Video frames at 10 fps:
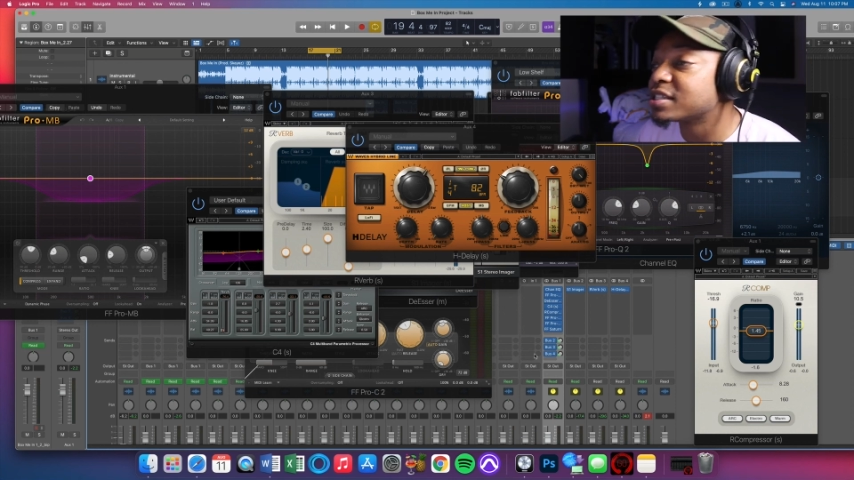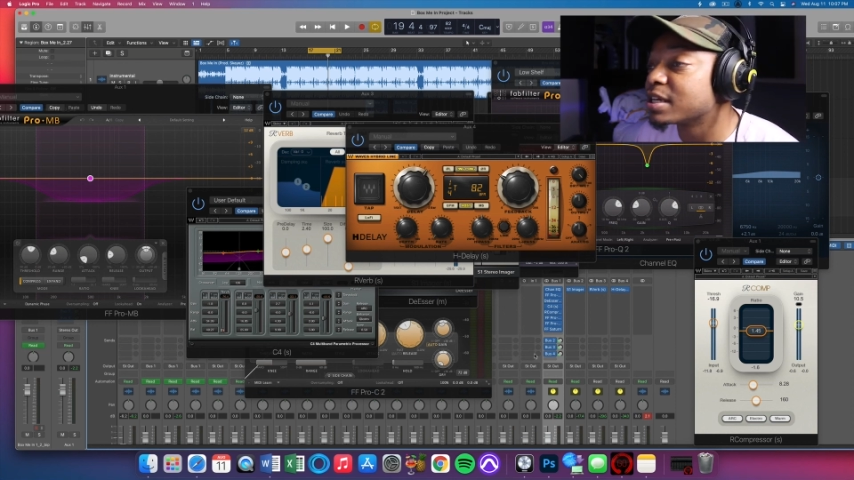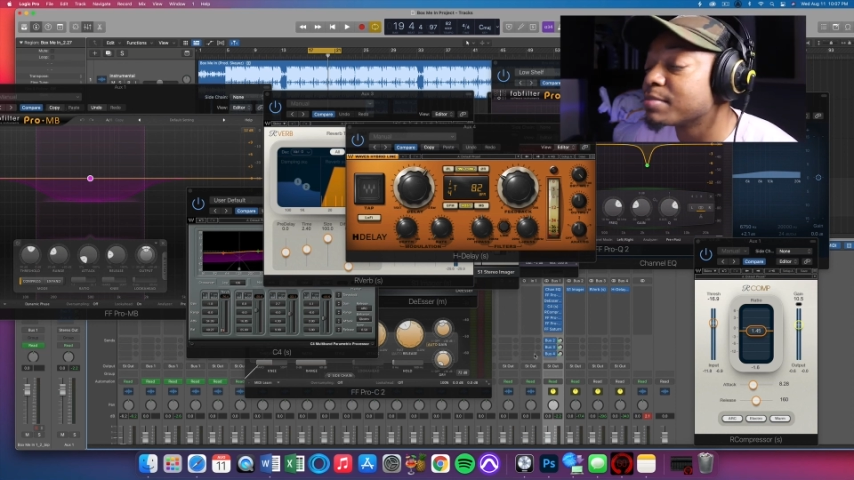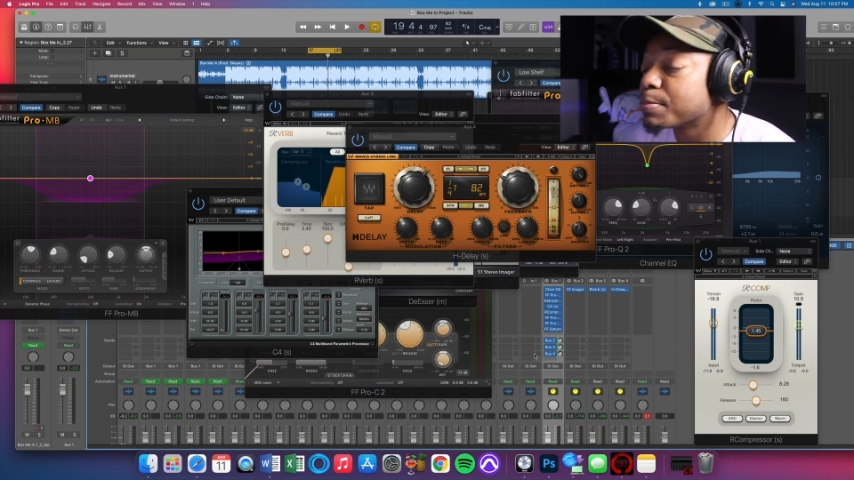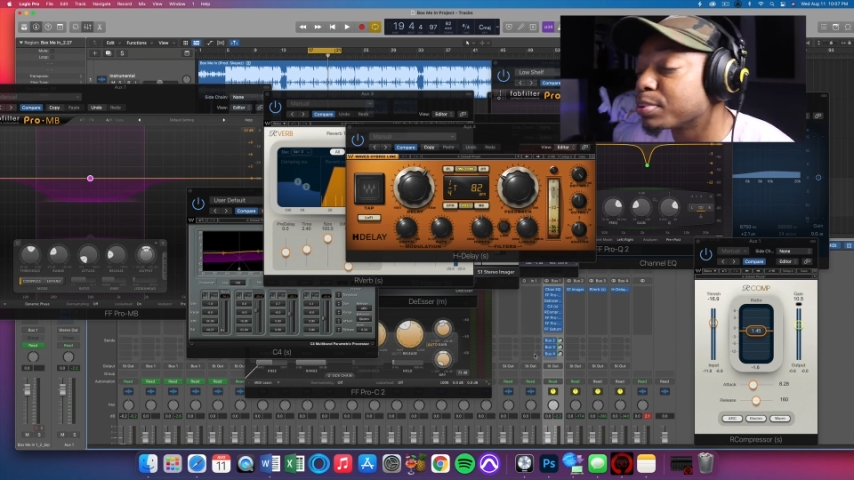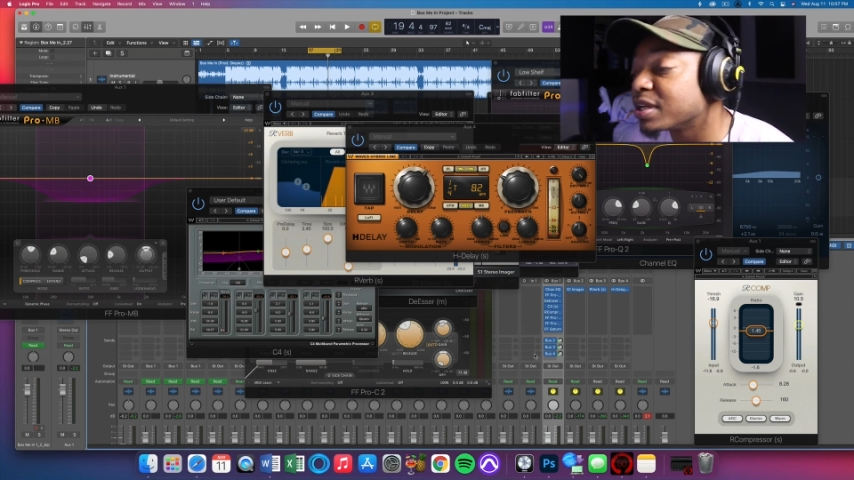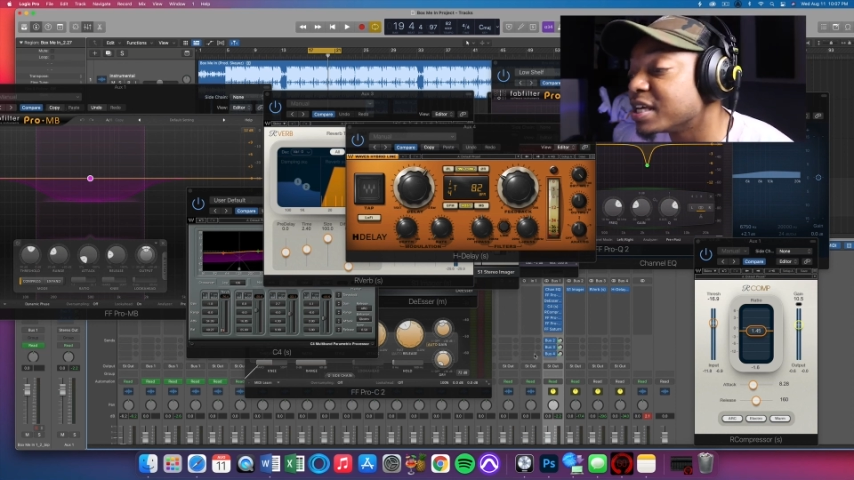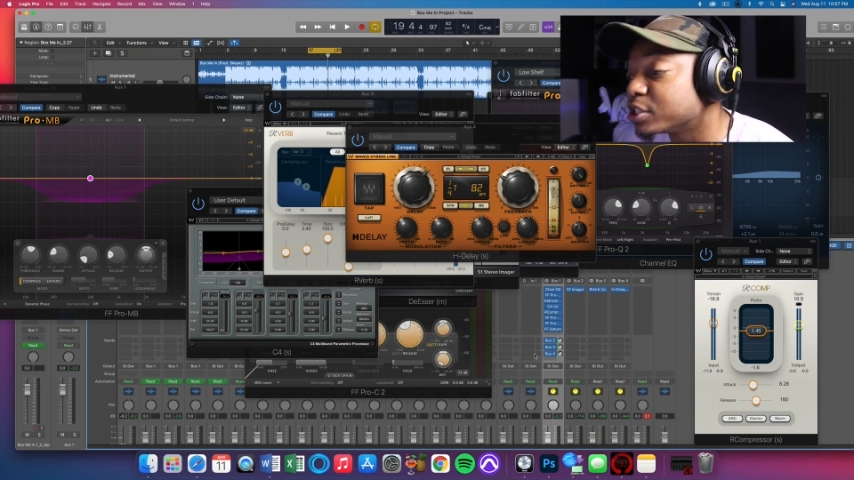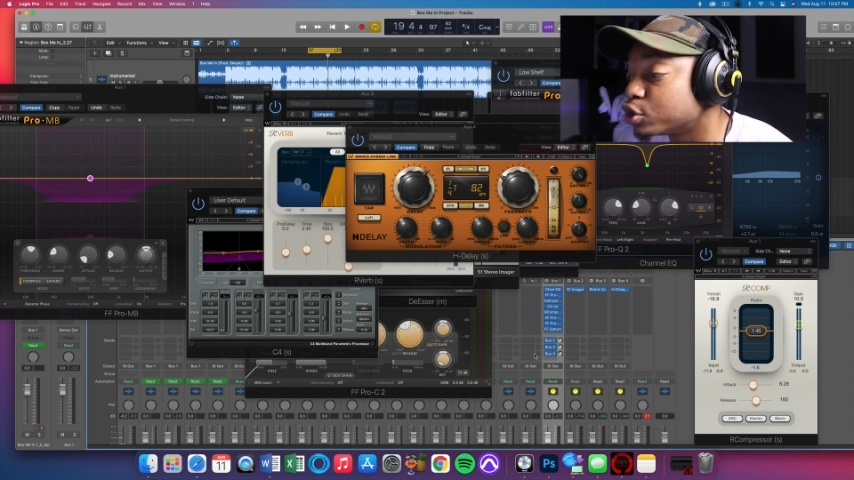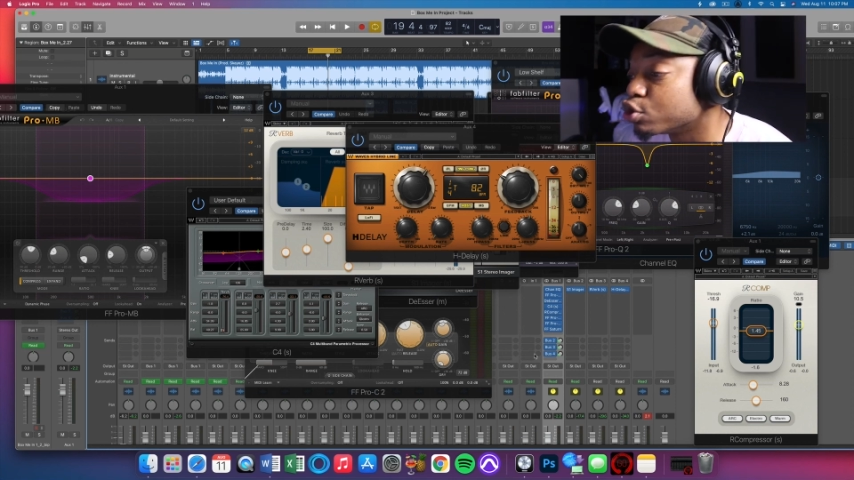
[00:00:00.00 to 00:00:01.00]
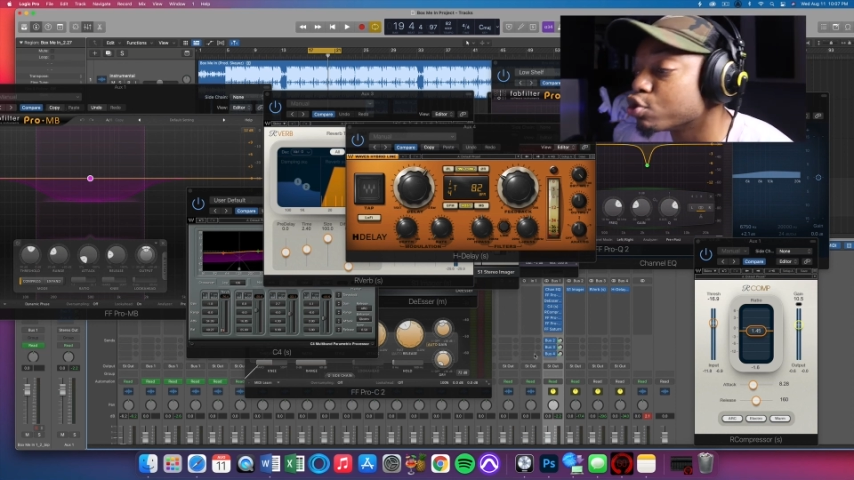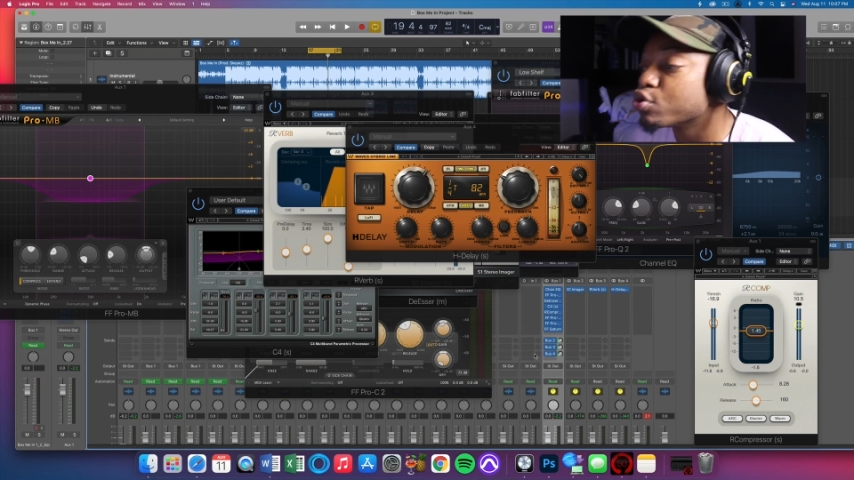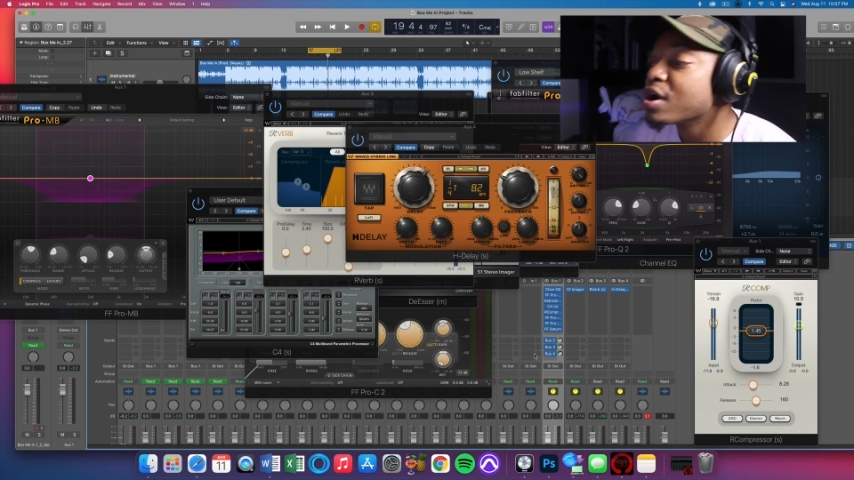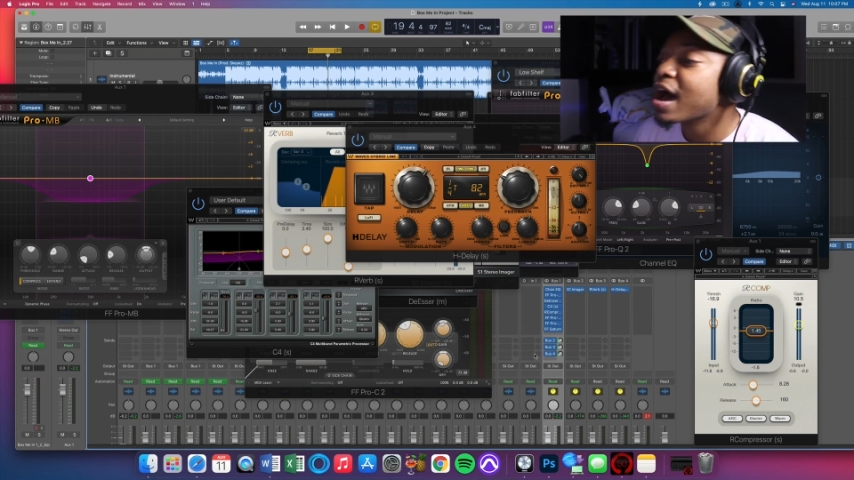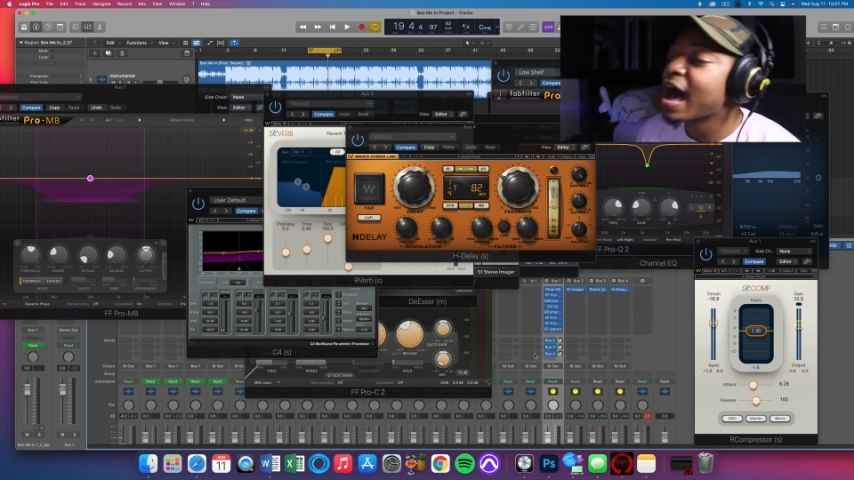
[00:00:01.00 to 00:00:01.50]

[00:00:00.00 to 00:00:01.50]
to me, please do.